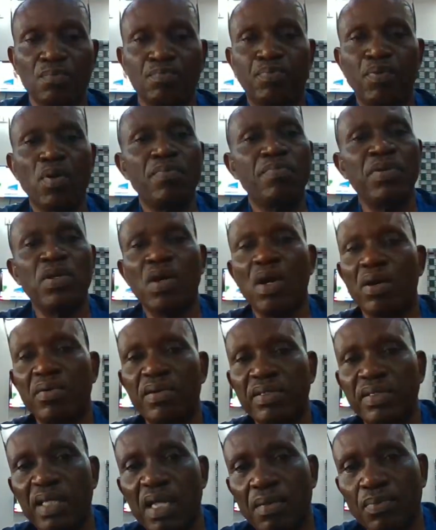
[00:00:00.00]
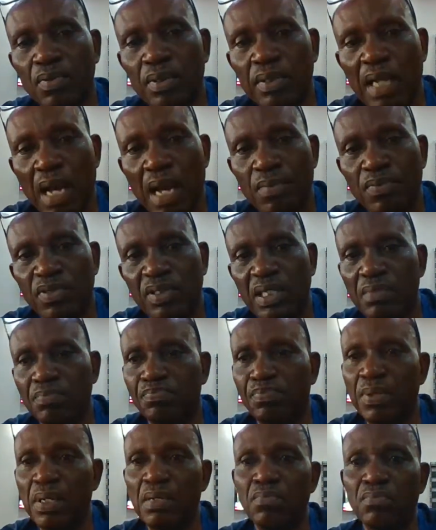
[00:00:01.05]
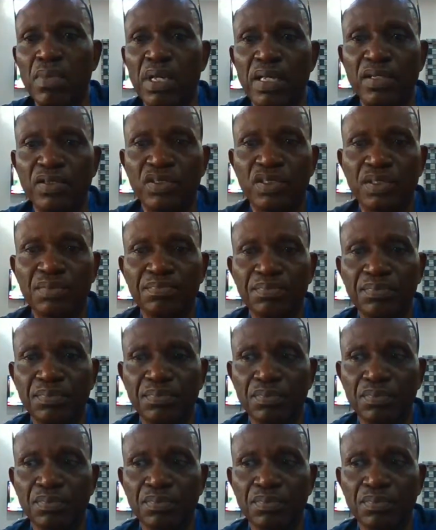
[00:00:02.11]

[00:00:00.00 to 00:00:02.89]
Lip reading: Proof beyond reasonable doubt simply means